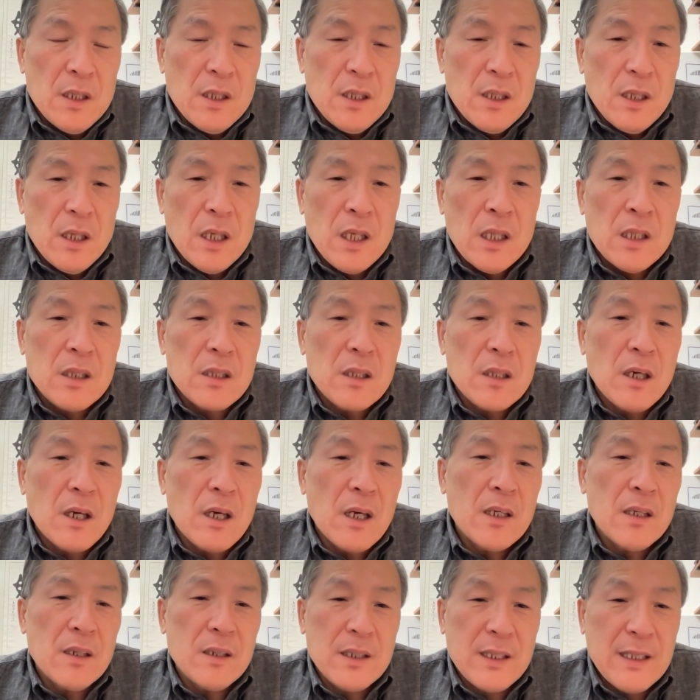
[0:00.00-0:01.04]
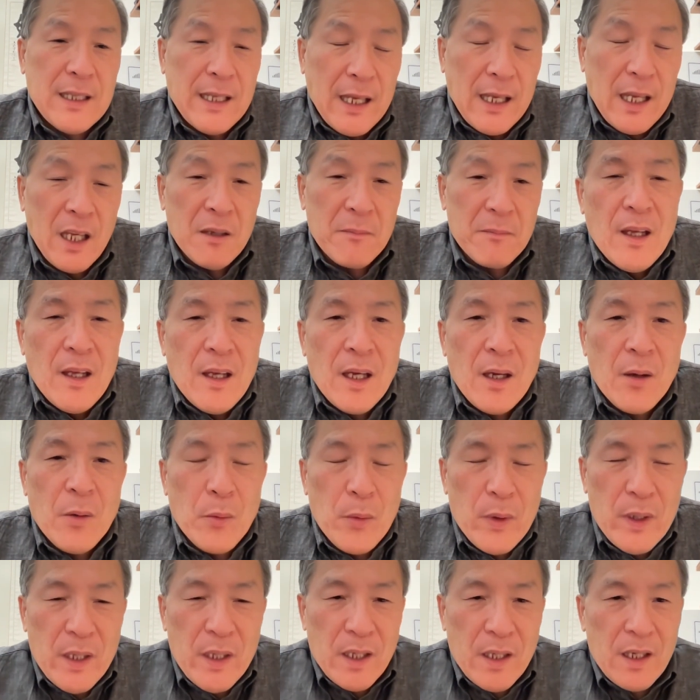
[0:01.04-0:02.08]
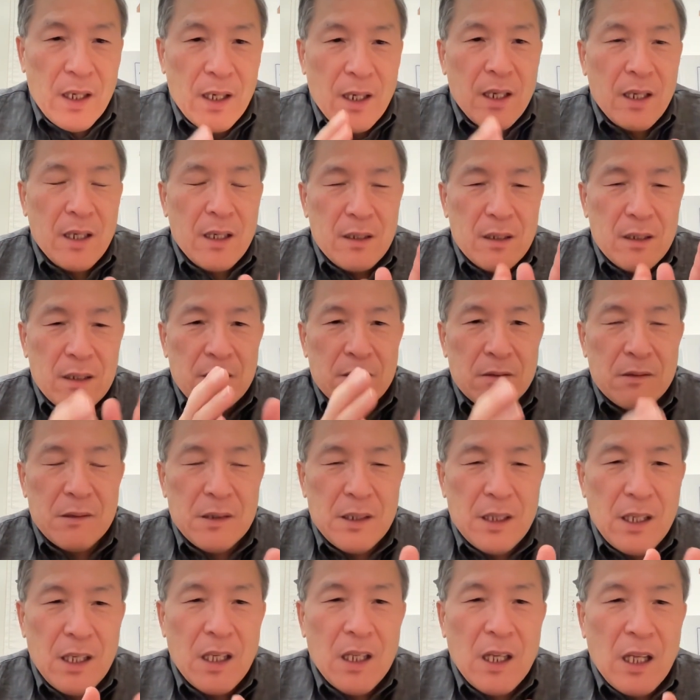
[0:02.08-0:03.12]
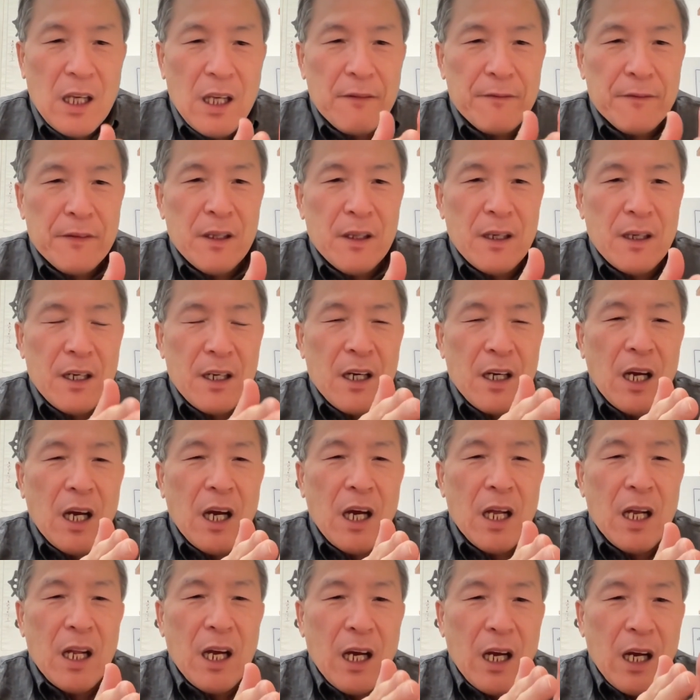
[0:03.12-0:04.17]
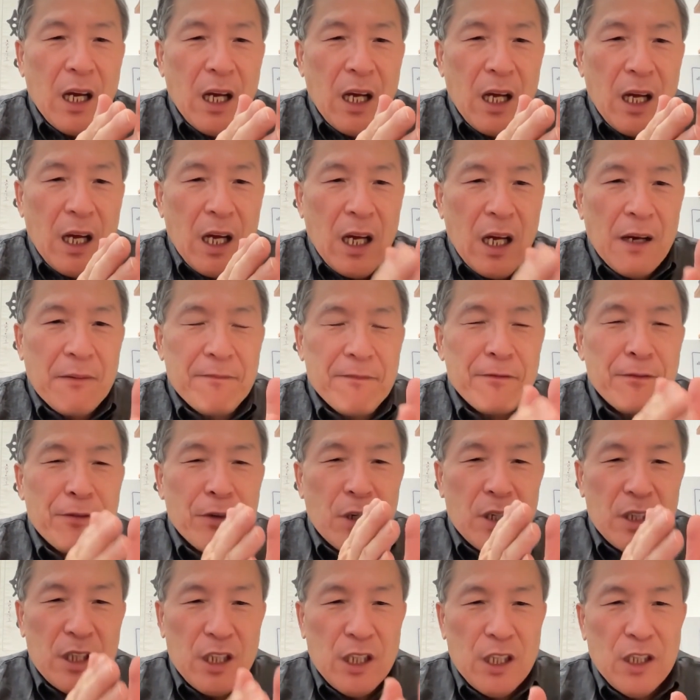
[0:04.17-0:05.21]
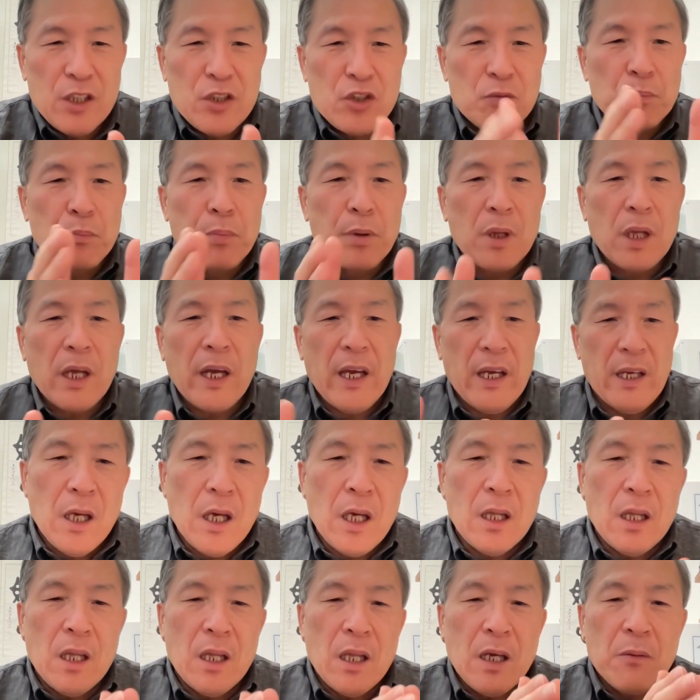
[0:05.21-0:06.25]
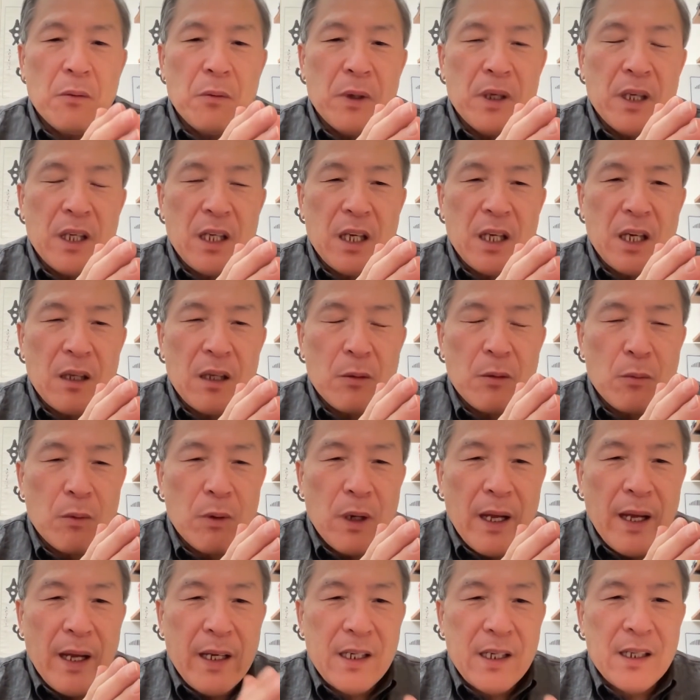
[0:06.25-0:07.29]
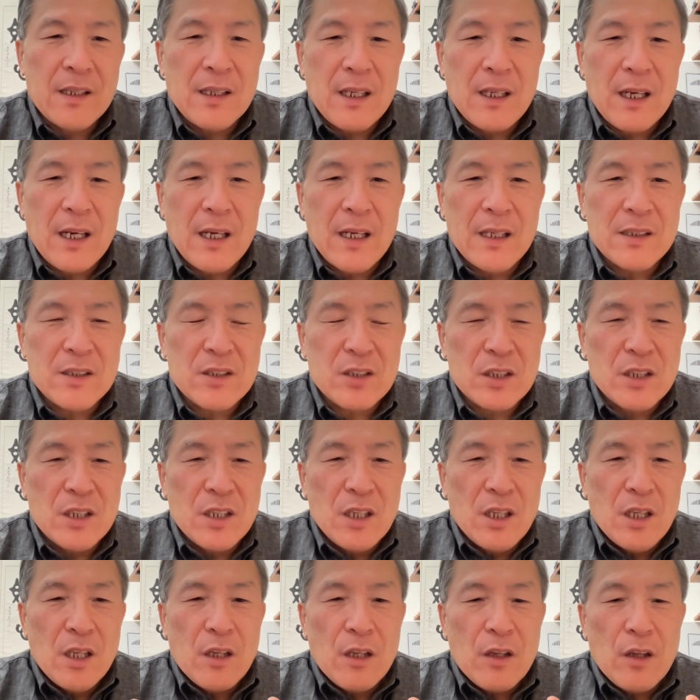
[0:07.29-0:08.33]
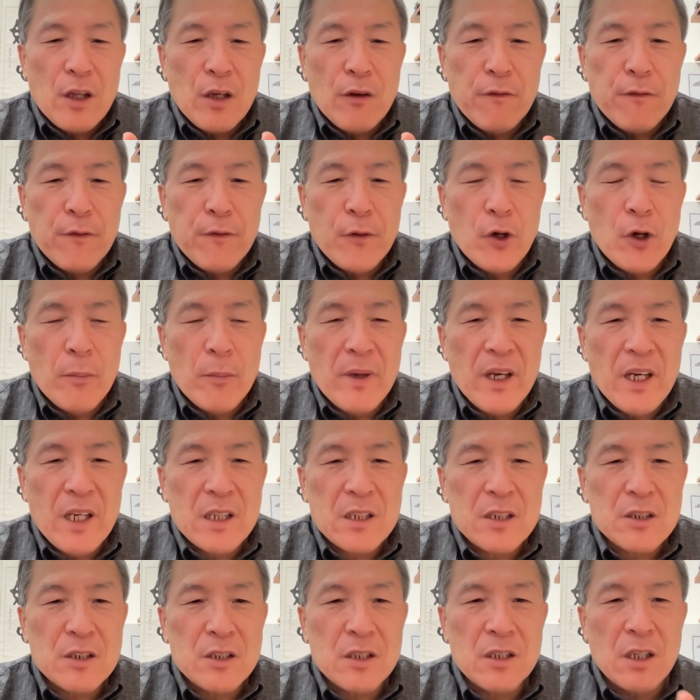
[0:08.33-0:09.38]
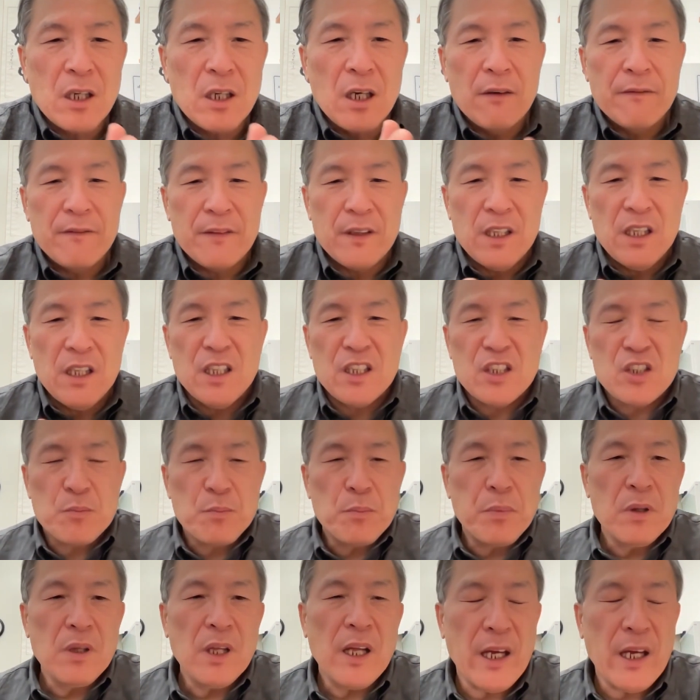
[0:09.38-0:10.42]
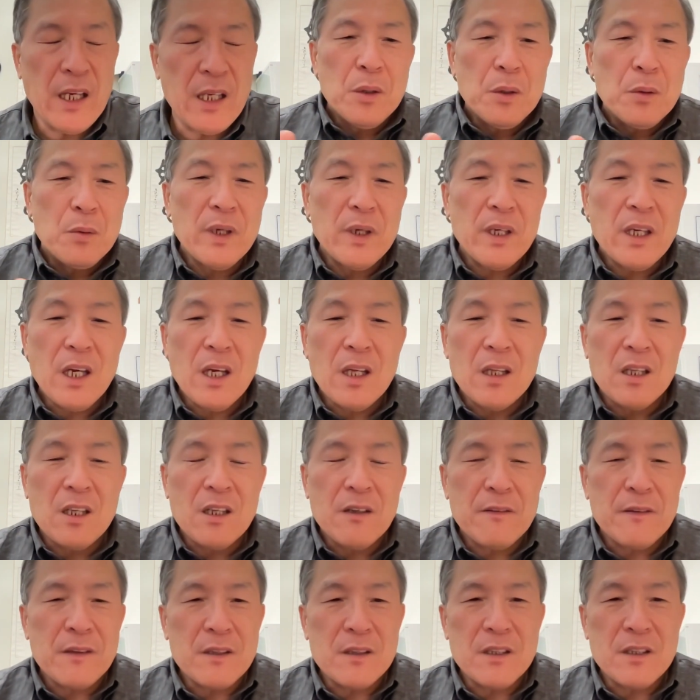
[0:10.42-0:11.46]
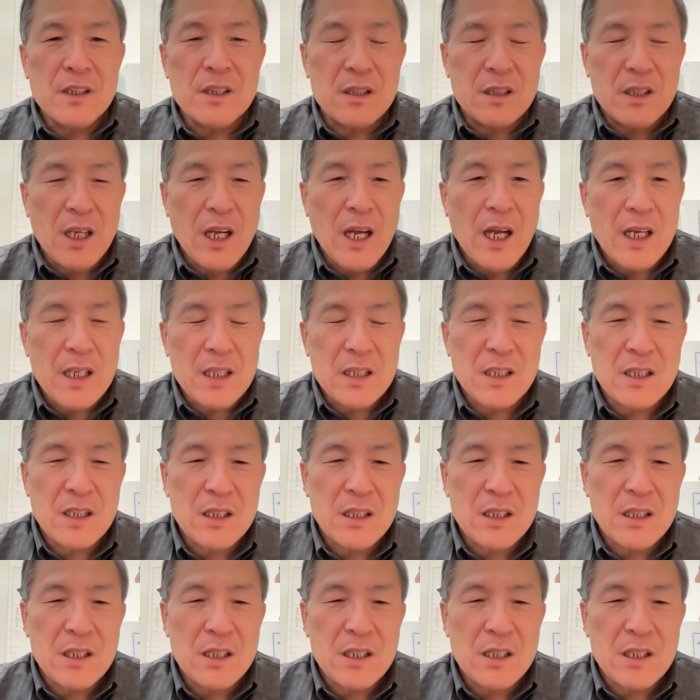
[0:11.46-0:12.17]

entire game, and we can have the cut up for each play, and then we can recognize the formation of each play. We can even detect